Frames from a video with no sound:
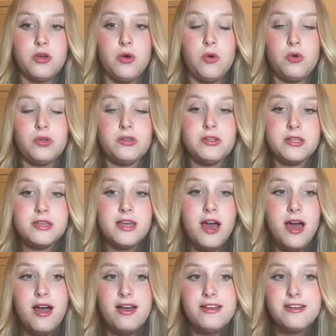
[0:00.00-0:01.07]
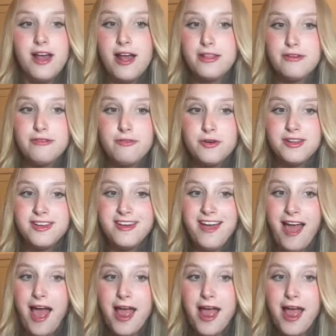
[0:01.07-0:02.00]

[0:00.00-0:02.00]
Jolla, California.